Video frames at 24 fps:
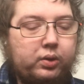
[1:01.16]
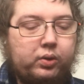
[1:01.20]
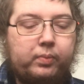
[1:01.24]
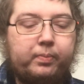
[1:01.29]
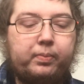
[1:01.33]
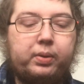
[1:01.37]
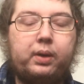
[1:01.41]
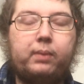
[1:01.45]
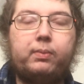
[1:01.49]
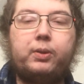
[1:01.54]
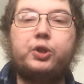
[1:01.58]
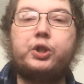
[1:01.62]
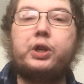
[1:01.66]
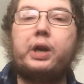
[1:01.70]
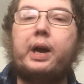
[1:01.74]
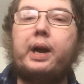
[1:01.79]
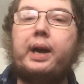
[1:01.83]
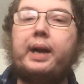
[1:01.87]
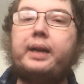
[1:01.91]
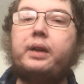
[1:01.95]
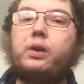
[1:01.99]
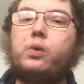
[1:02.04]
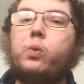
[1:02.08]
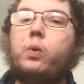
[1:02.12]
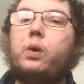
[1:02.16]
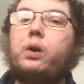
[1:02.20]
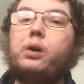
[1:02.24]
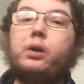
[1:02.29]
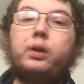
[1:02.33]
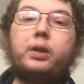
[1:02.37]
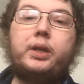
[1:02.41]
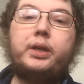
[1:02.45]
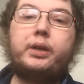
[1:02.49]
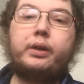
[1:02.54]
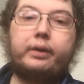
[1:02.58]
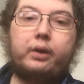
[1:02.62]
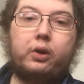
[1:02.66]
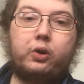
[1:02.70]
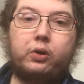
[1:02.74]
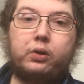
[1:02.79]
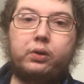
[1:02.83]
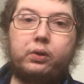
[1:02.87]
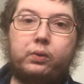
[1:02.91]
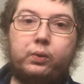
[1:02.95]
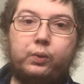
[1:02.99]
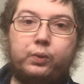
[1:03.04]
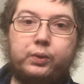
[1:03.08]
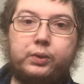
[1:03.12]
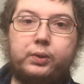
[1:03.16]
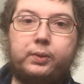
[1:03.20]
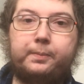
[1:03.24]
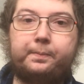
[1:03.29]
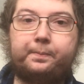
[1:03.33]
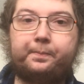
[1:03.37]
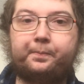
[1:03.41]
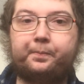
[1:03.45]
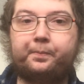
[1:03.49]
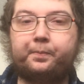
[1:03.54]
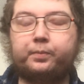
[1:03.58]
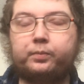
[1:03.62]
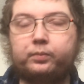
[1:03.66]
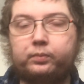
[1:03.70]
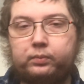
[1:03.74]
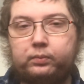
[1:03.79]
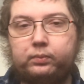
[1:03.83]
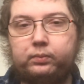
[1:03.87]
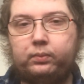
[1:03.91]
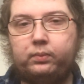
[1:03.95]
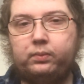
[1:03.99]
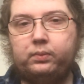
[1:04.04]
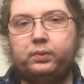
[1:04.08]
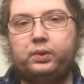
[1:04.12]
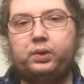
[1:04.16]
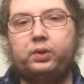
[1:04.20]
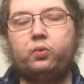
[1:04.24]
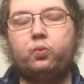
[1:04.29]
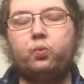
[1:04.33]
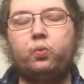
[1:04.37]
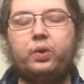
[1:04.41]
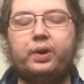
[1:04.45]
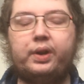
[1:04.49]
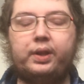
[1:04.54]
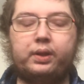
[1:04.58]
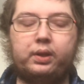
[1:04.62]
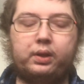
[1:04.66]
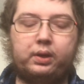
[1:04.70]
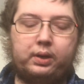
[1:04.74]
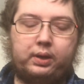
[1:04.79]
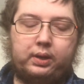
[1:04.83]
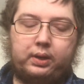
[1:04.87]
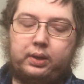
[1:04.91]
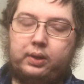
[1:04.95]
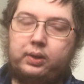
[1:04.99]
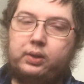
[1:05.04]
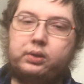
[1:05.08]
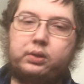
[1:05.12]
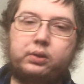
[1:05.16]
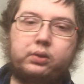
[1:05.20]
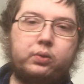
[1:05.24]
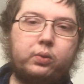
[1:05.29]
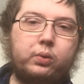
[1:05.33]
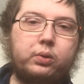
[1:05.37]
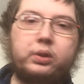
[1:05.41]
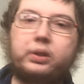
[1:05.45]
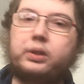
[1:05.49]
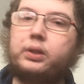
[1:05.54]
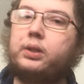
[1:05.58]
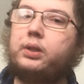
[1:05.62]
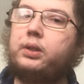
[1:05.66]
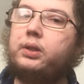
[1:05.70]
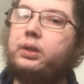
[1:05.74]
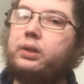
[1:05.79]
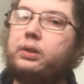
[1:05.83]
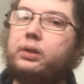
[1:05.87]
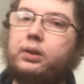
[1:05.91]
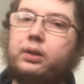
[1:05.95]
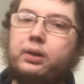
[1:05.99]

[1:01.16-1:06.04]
publish high quality articles with sources,